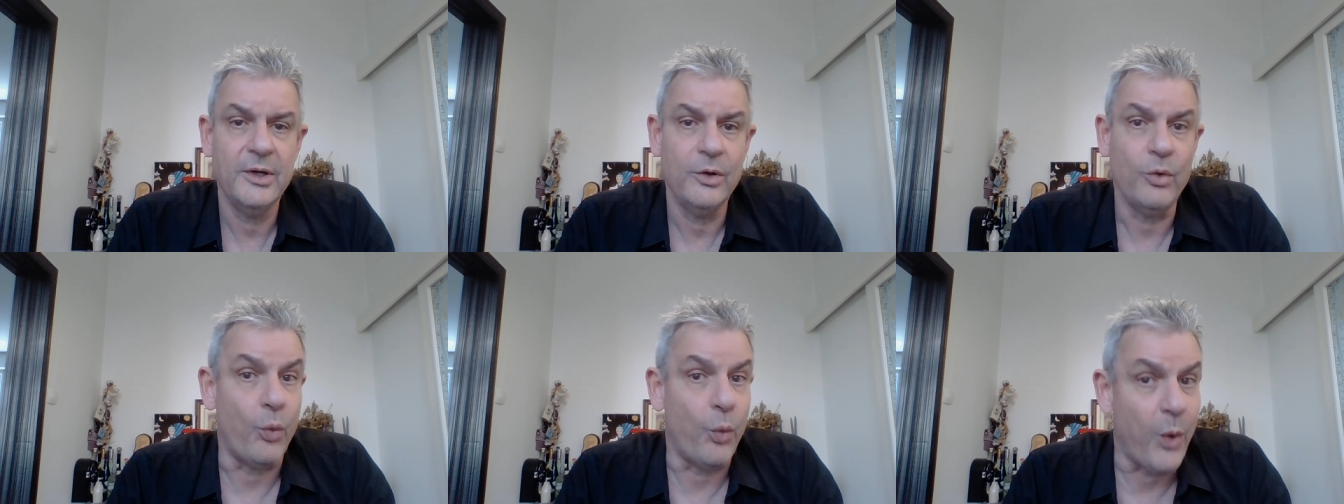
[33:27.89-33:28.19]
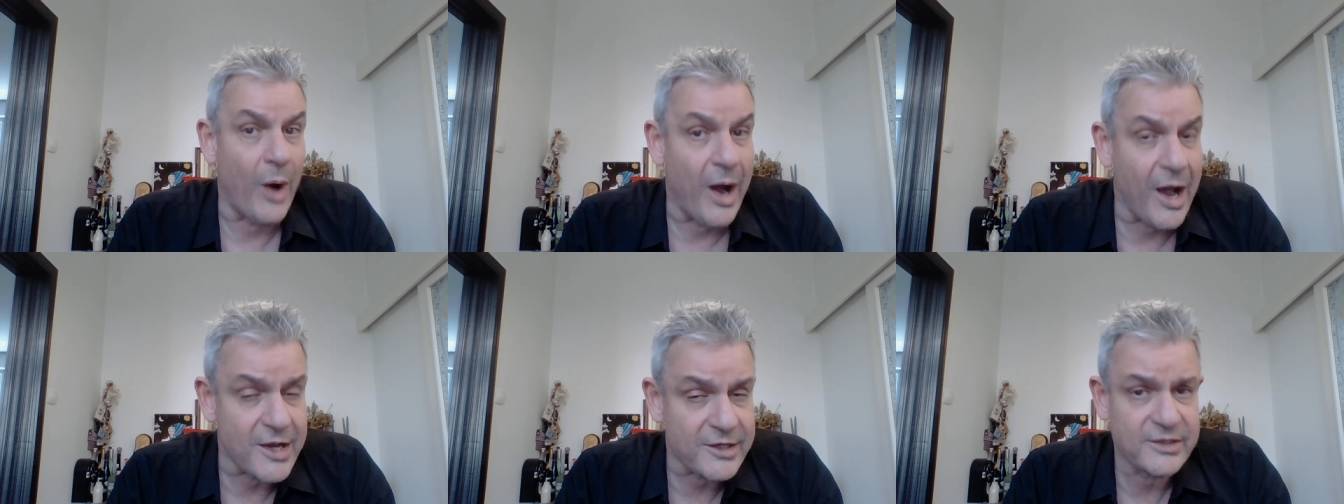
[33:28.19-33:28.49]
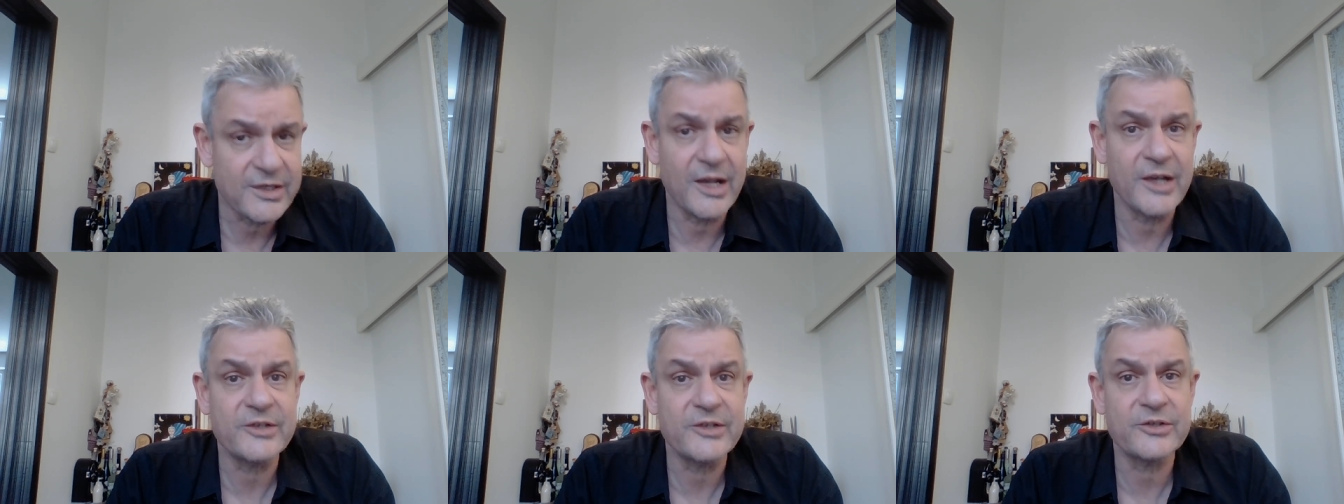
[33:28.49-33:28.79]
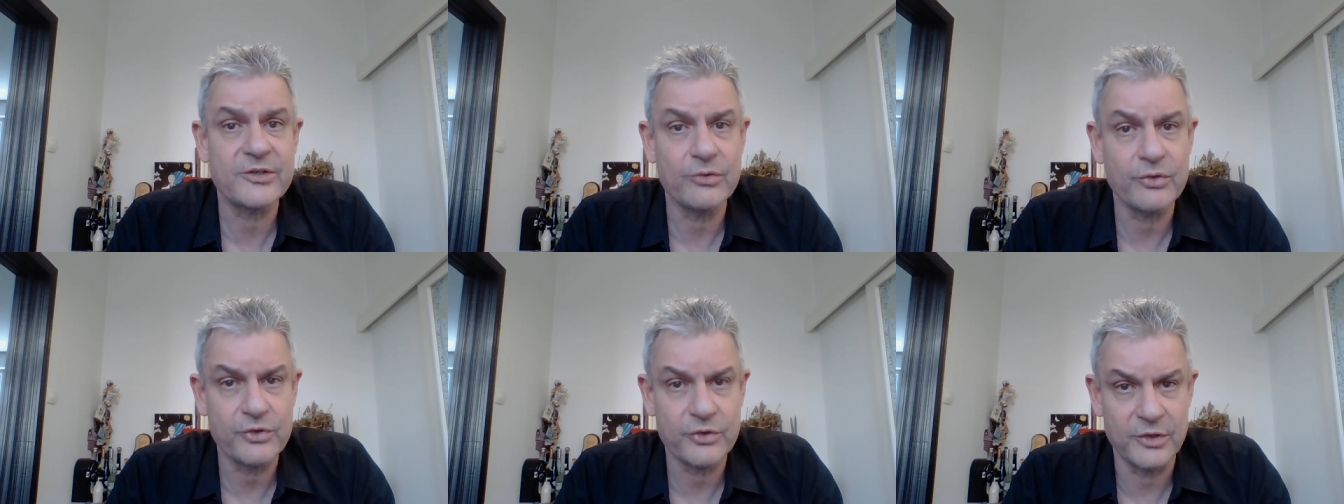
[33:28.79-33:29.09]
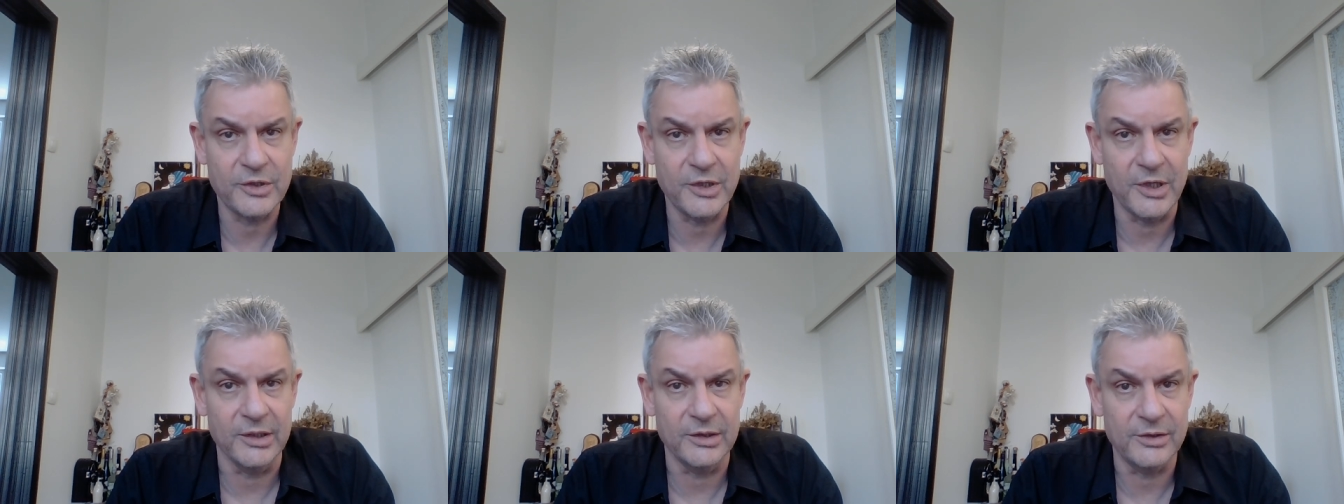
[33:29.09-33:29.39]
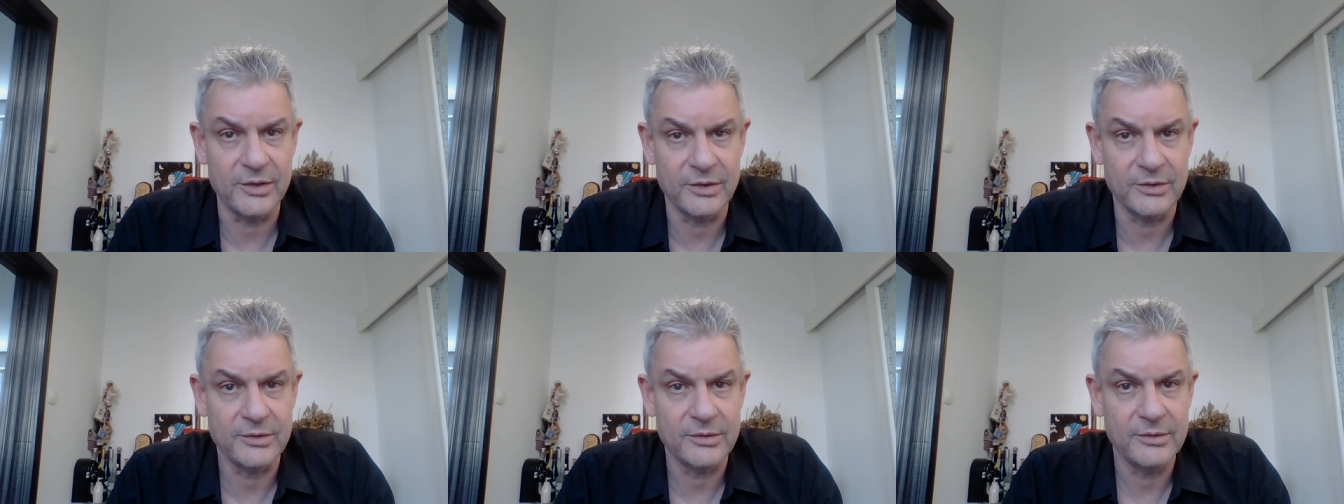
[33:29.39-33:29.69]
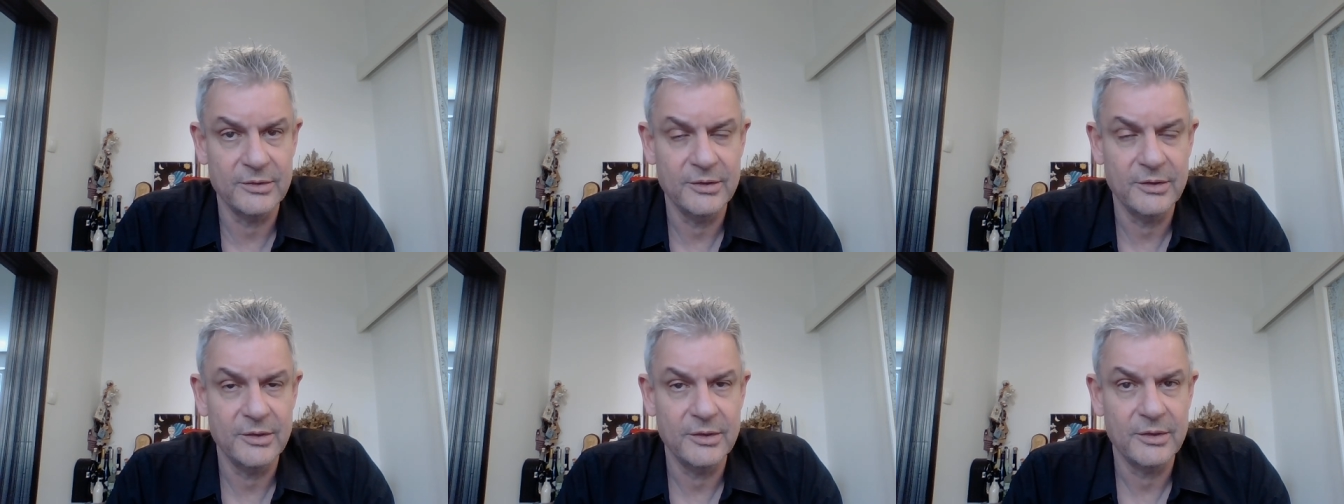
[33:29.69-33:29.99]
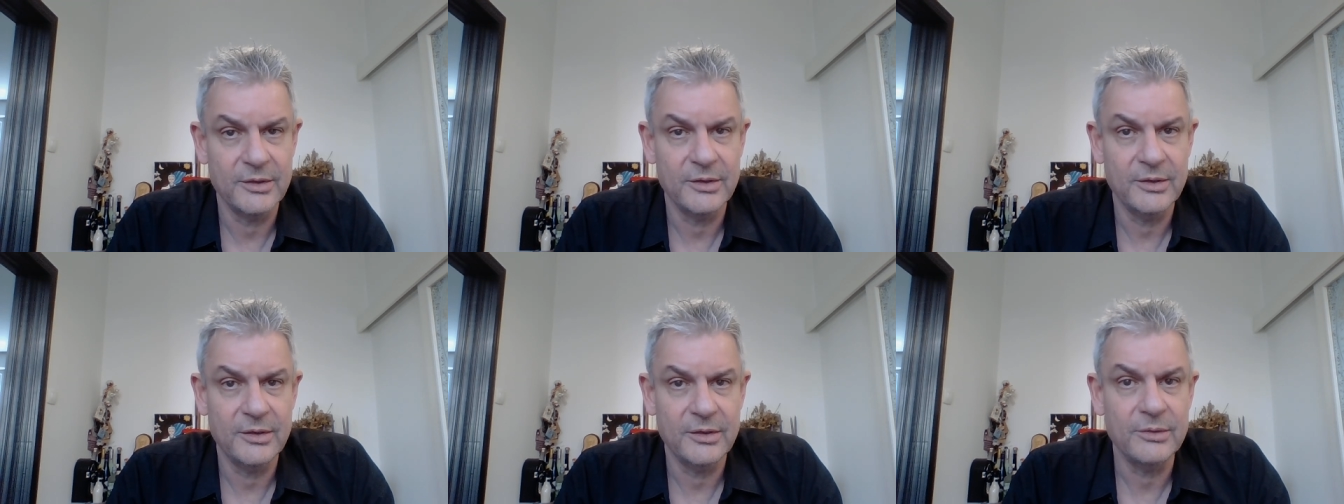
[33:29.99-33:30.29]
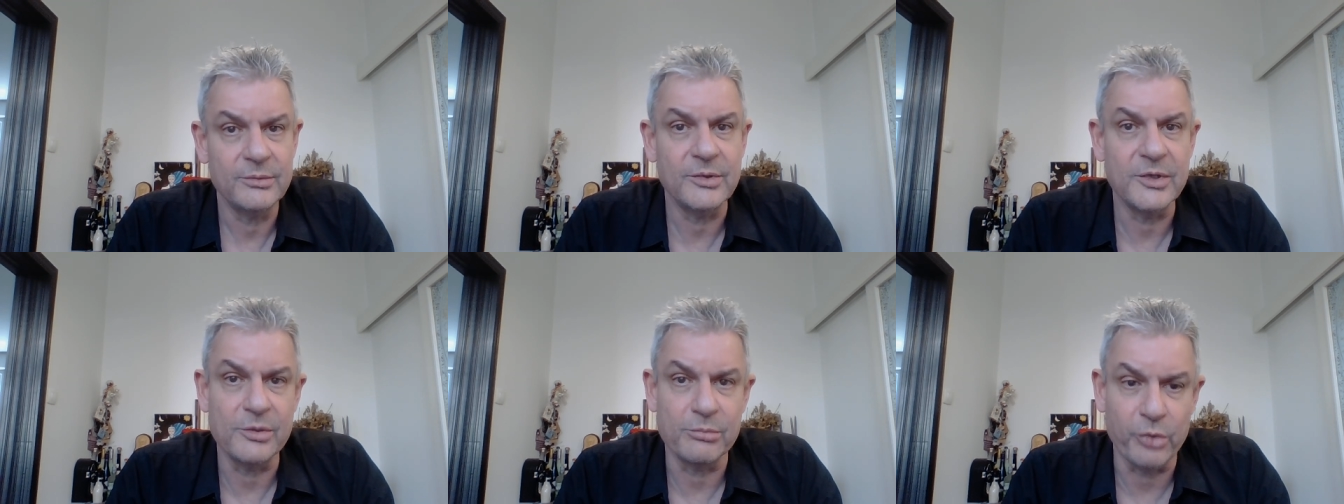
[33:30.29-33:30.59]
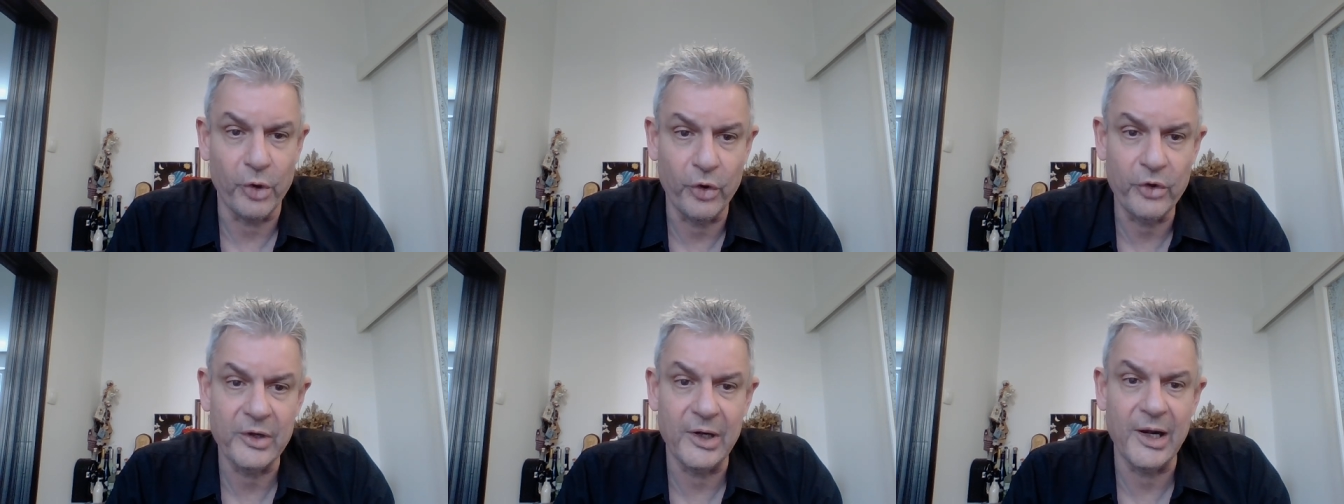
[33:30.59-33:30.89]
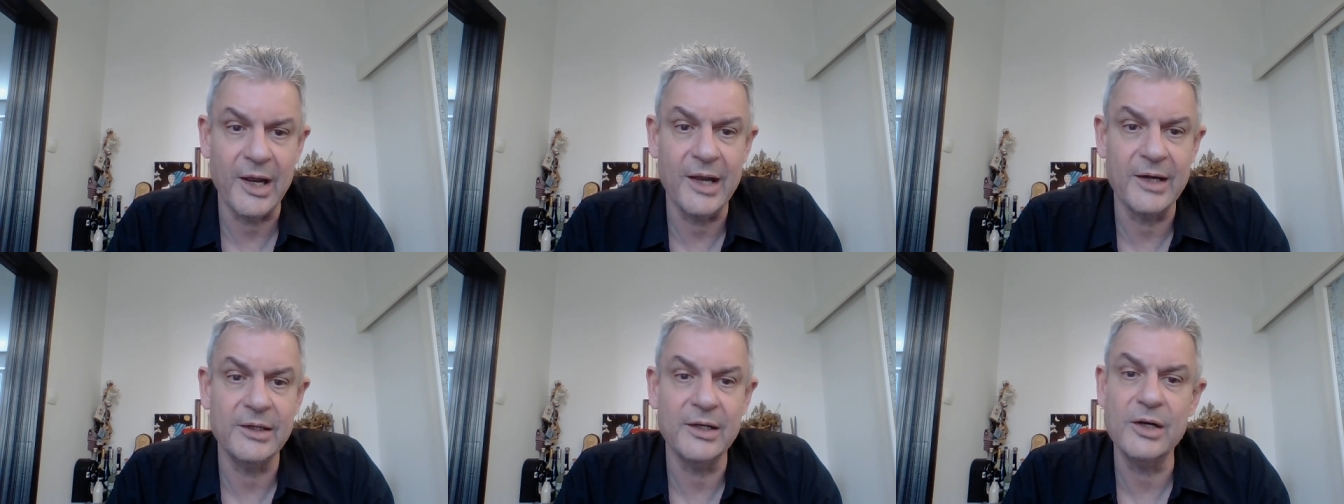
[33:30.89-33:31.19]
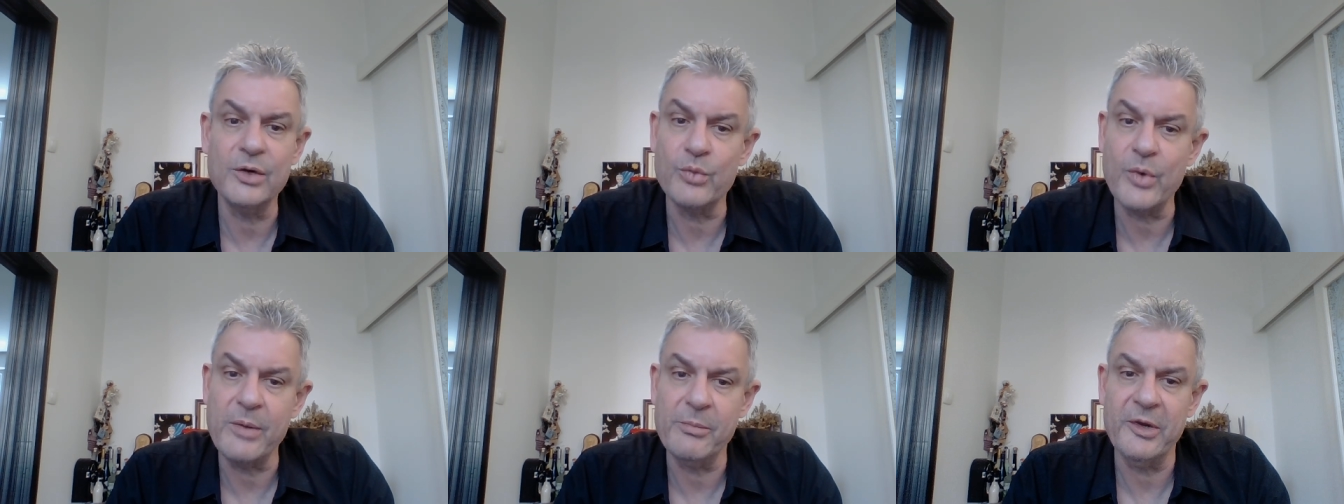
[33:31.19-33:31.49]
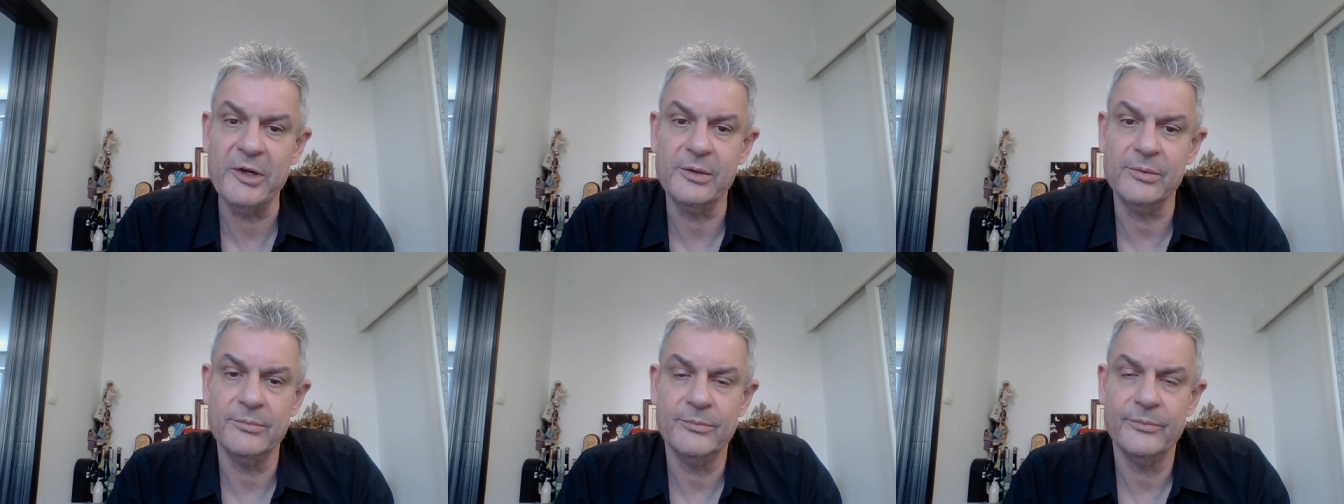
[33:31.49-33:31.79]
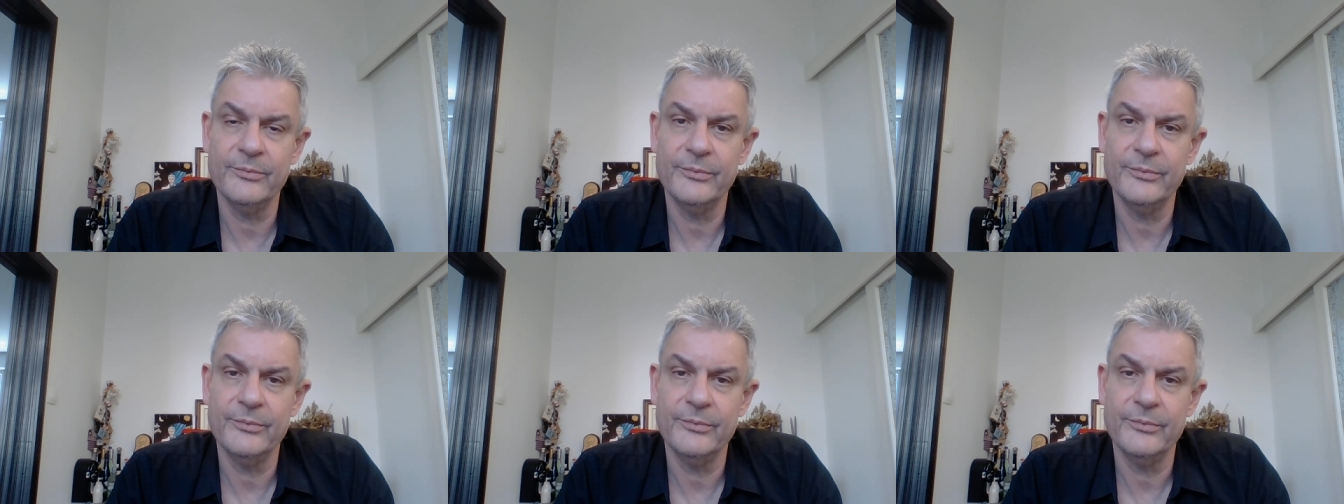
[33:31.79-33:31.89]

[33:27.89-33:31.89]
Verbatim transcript: was associated with borderline in women.